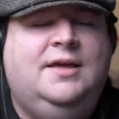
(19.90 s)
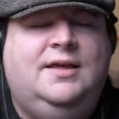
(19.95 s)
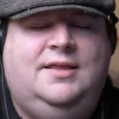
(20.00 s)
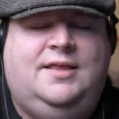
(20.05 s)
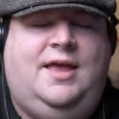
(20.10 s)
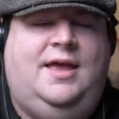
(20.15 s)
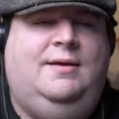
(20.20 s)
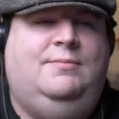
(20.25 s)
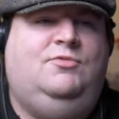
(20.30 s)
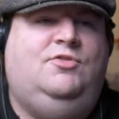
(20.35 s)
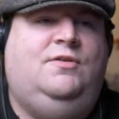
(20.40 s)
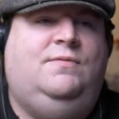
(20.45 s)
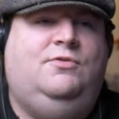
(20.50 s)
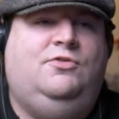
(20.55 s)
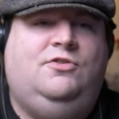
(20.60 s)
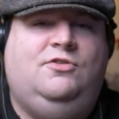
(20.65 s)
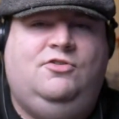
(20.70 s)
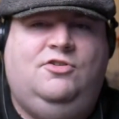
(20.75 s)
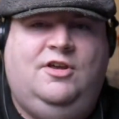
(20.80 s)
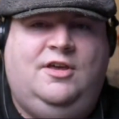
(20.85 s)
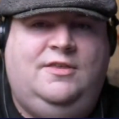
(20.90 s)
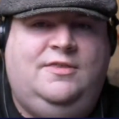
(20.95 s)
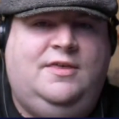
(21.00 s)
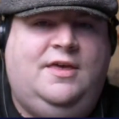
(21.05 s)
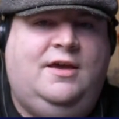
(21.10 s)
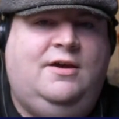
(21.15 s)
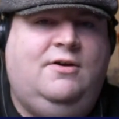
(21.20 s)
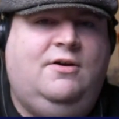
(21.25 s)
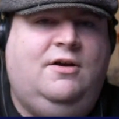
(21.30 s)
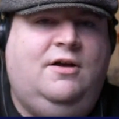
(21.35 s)
And I'm Jefferson J.
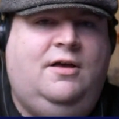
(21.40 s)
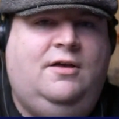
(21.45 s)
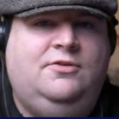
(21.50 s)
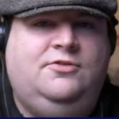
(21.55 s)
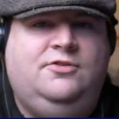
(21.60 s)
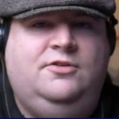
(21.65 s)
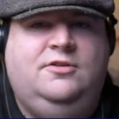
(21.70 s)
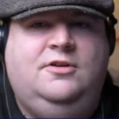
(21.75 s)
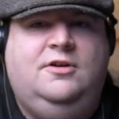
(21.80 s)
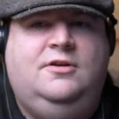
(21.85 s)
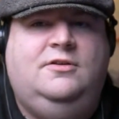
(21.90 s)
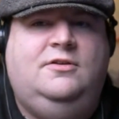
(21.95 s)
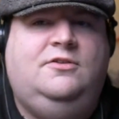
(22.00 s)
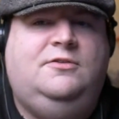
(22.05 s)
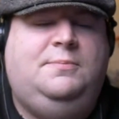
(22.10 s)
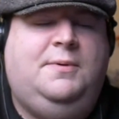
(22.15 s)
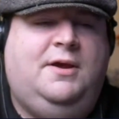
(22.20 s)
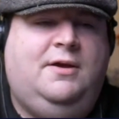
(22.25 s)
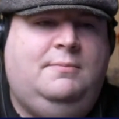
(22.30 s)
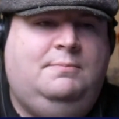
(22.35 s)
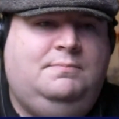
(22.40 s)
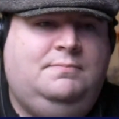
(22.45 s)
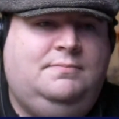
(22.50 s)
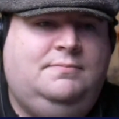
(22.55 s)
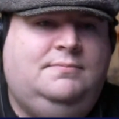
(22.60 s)
Thacker, also known as Perram.